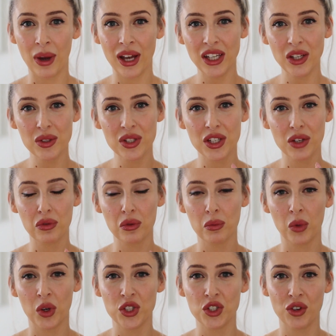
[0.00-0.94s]
I use
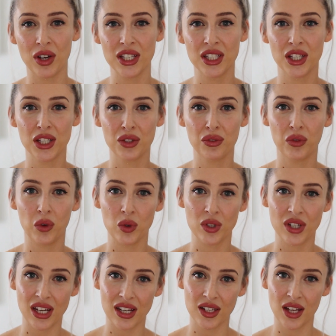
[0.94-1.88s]
different moisturisers for
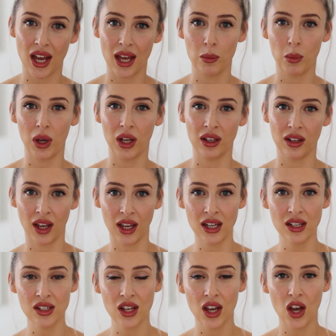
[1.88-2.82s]
daytime and
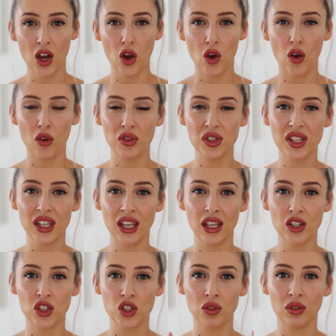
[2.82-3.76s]
night.
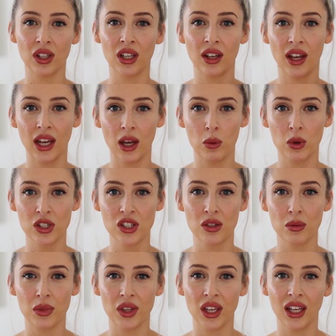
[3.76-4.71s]
Obviously during the night I want
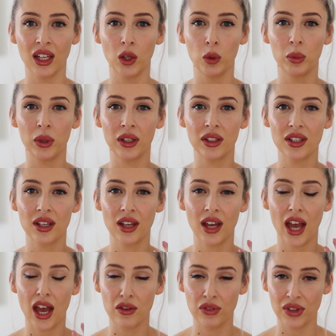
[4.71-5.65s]
something a little bit
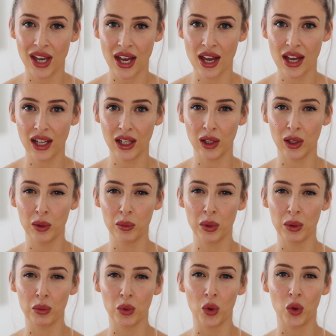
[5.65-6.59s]
heavier, a little
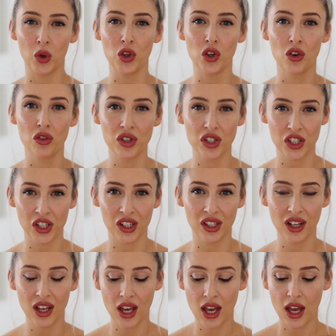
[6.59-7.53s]
bit more
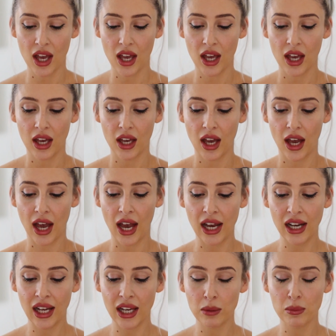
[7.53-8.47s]
nourishing.
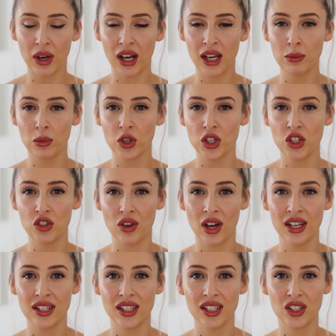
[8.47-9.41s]
I like my
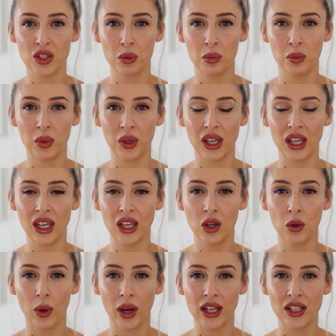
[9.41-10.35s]
moisturisers to be
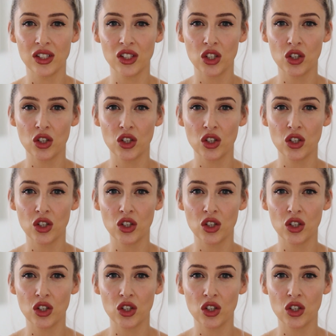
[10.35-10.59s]
quite